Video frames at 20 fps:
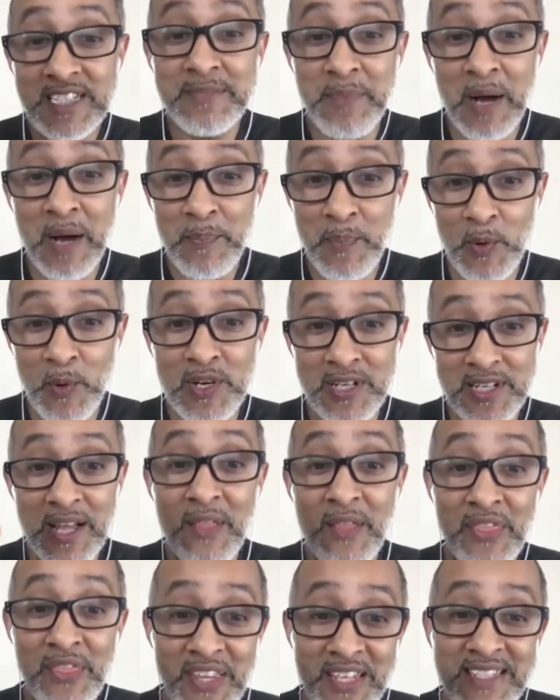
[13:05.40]
my point.
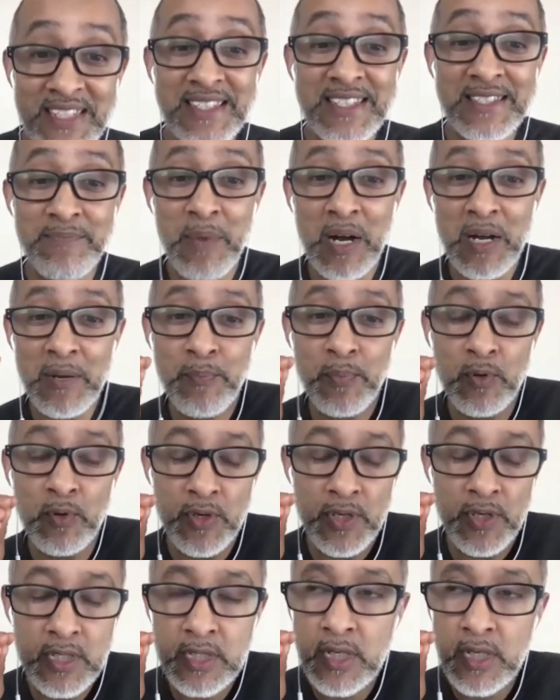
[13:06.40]
This is my
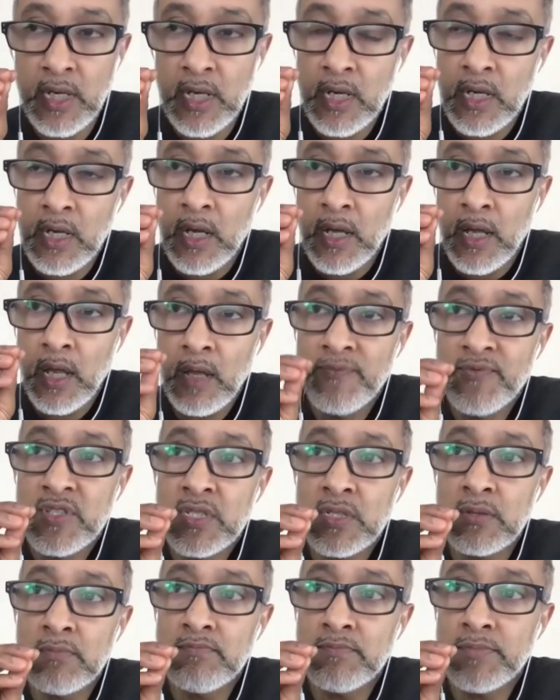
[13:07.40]
point. If
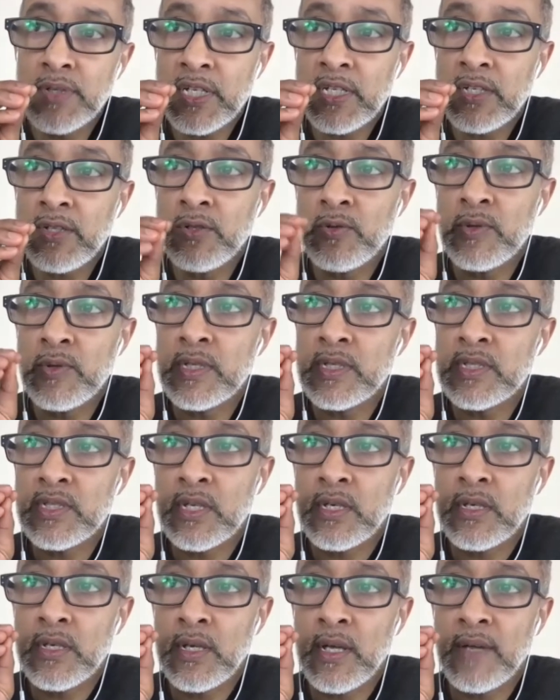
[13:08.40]
somebody who is
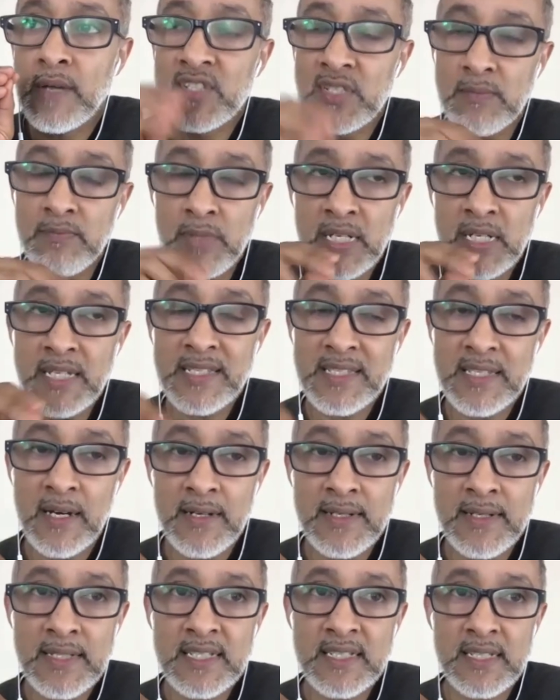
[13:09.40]
if somebody is
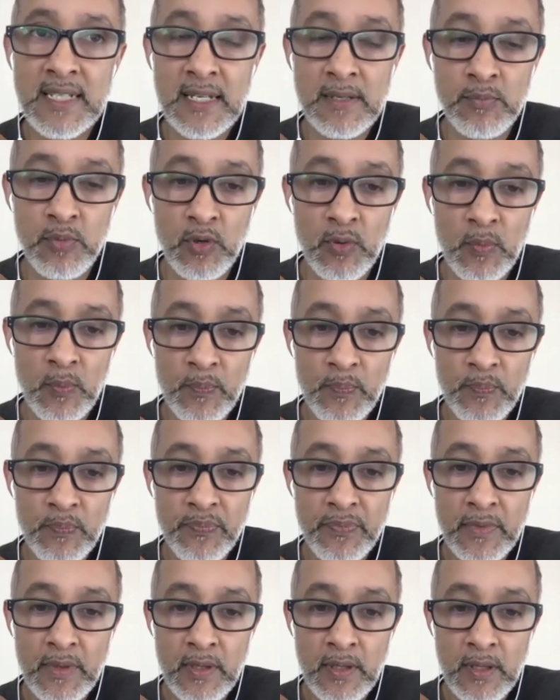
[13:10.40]
unstable,
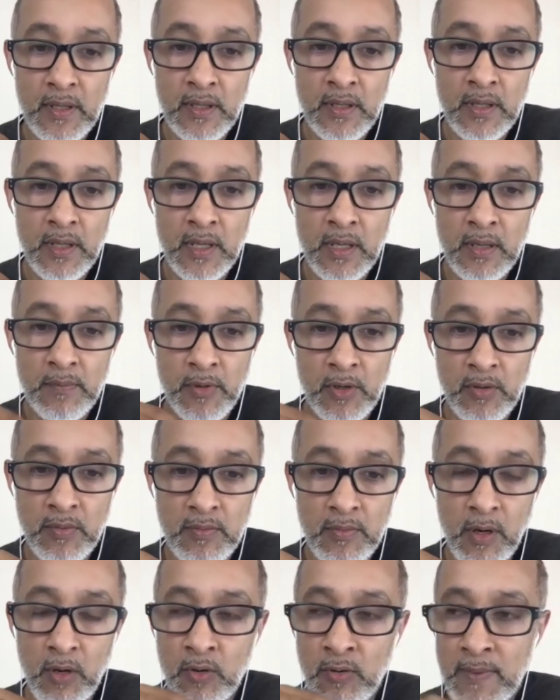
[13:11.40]

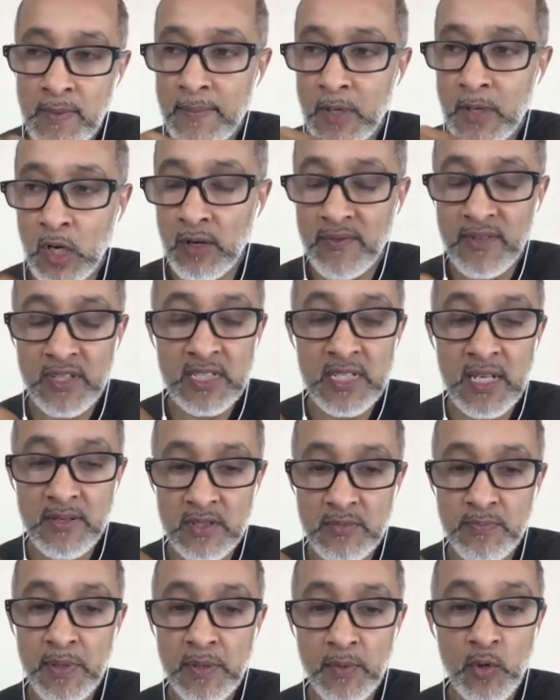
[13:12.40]
remember a lot of the times
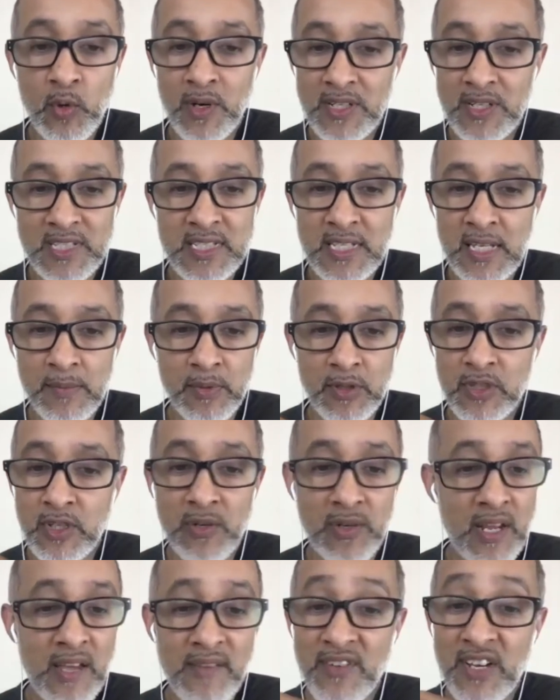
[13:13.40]
people who are unstable don't
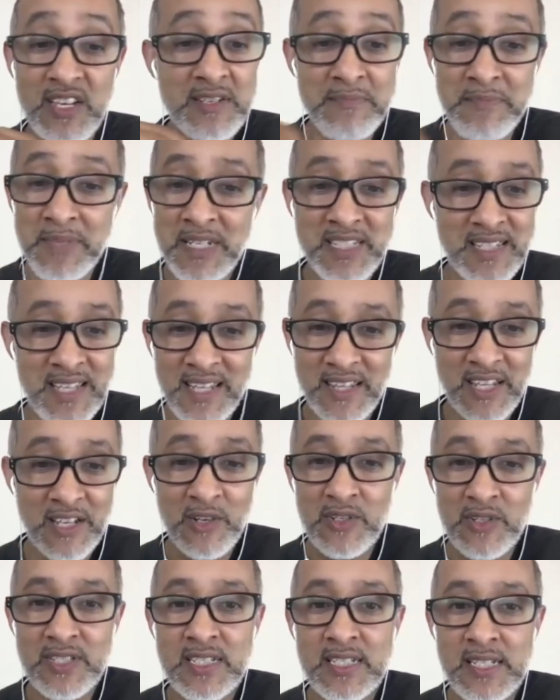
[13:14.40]
ever admit that they're
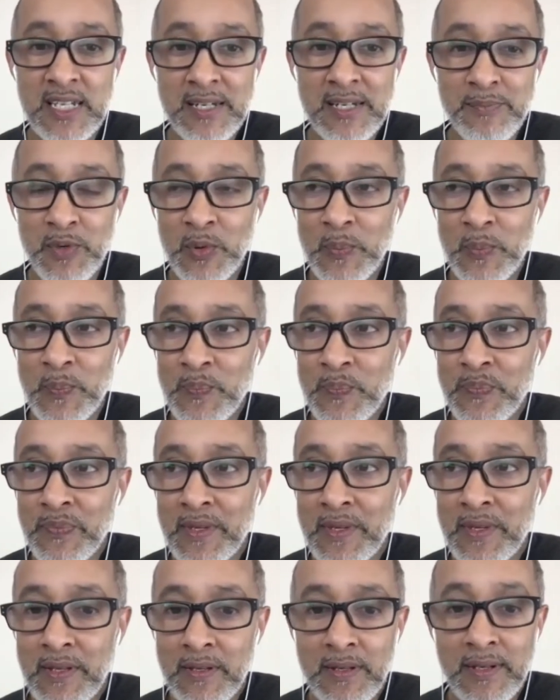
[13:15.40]
unstable.
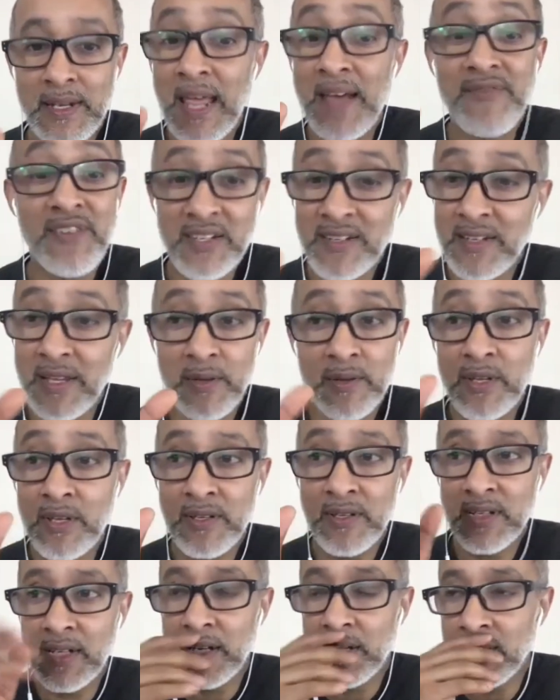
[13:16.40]
Never. There's a,
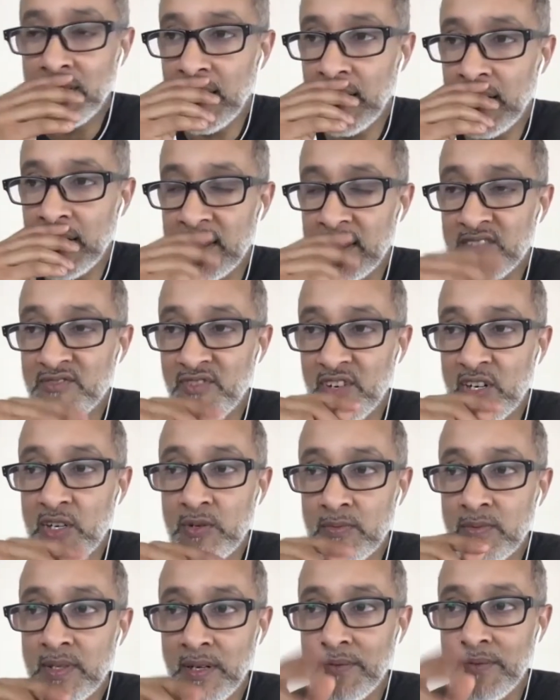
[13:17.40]
you know, uh, it's very
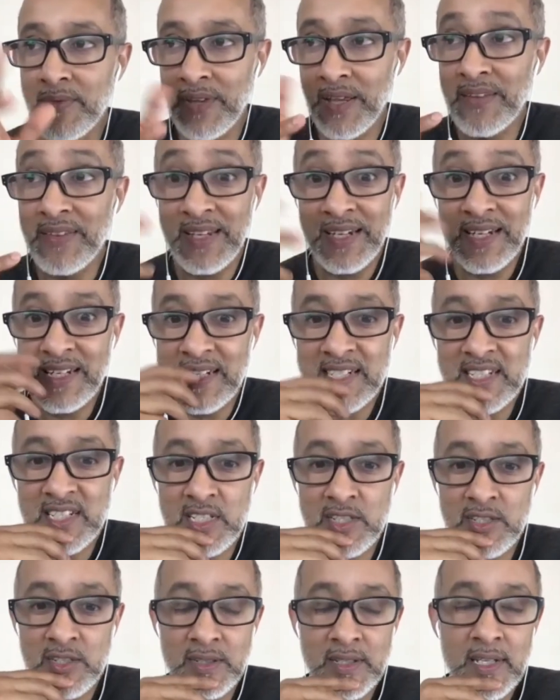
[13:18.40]
they, they need
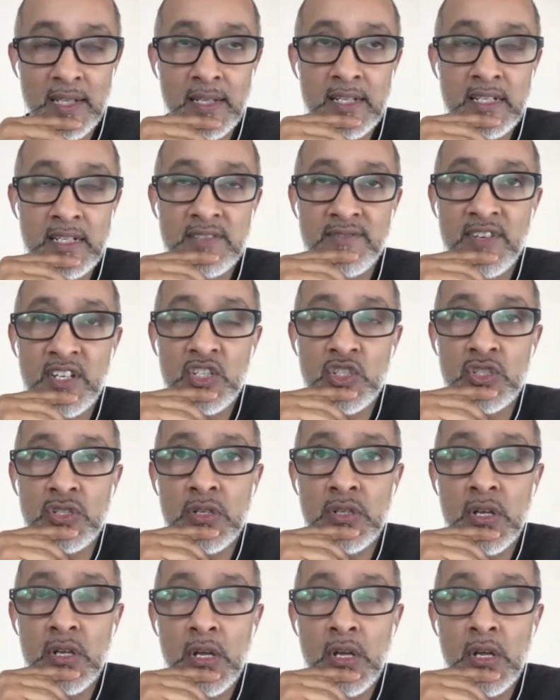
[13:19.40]
external intervention.